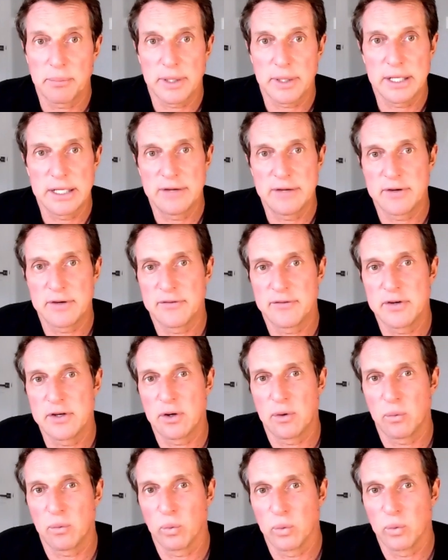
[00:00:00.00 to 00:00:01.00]
And even if you
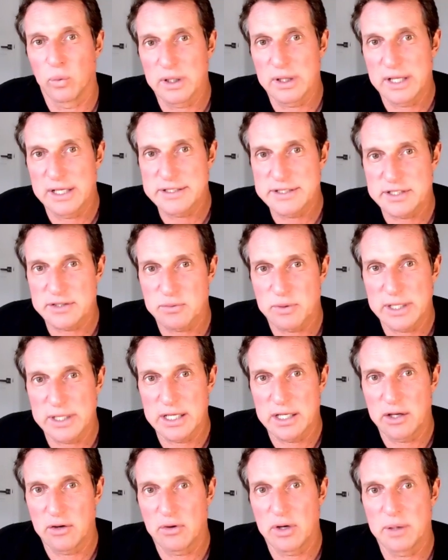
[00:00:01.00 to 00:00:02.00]
don't realize it's waking
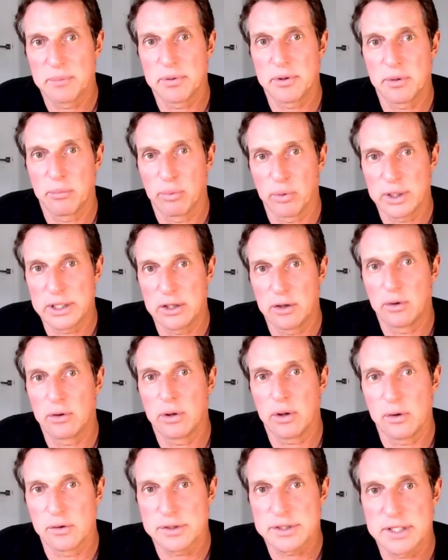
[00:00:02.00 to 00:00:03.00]
you up, it'll bring you
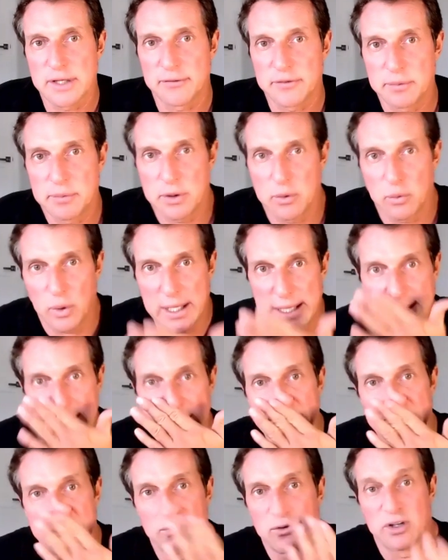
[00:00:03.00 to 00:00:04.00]
close enough to be
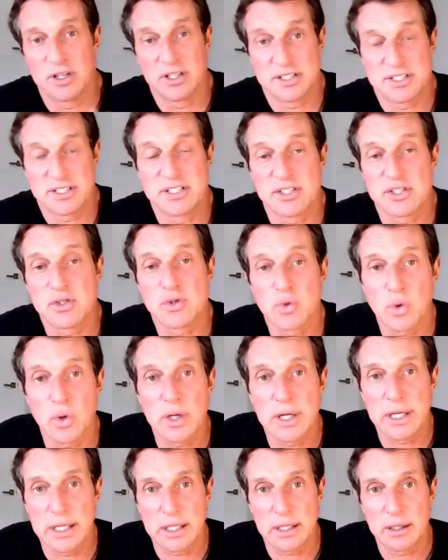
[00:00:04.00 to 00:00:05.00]
waking to where it's
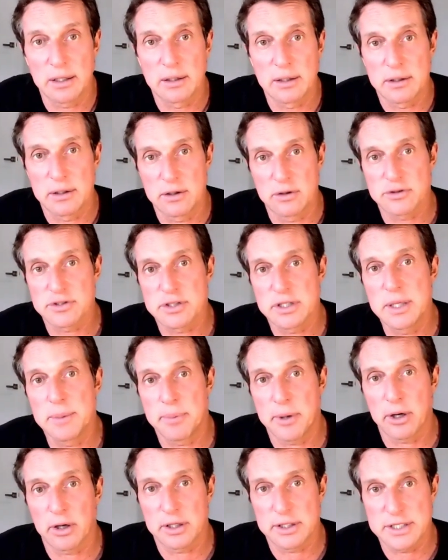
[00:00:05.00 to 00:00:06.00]
destroying your sleep
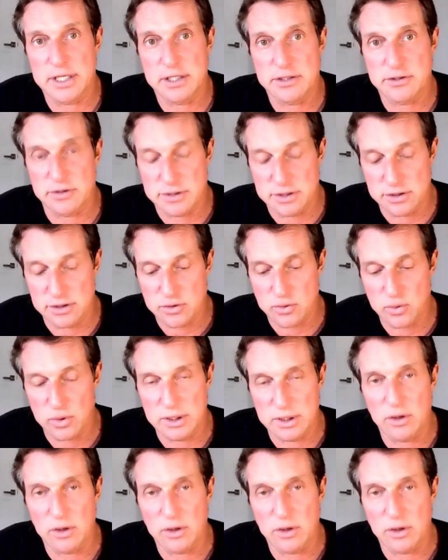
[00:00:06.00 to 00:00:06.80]
architecture, it's destroying the